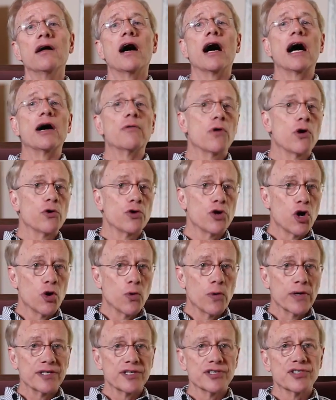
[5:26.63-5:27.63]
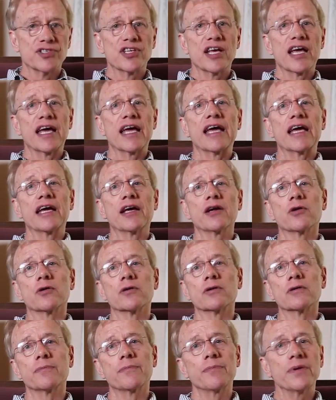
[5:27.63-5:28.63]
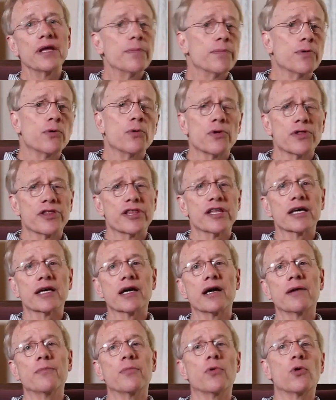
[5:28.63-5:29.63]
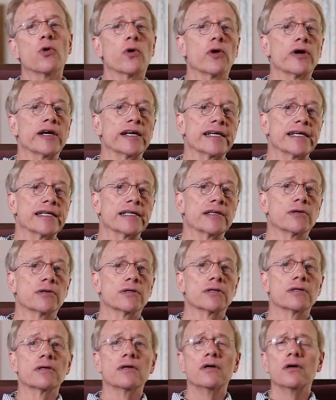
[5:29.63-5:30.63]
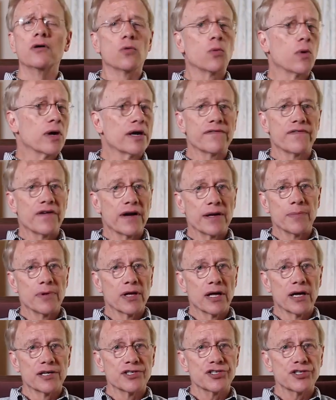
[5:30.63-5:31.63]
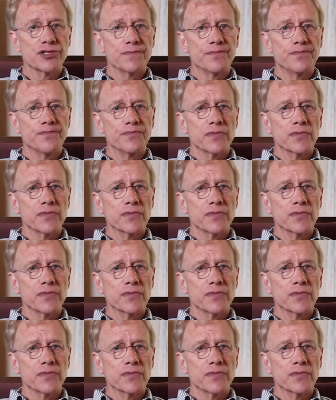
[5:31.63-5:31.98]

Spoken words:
I won't know what to say, or people will think I'm boring, or what if I blush?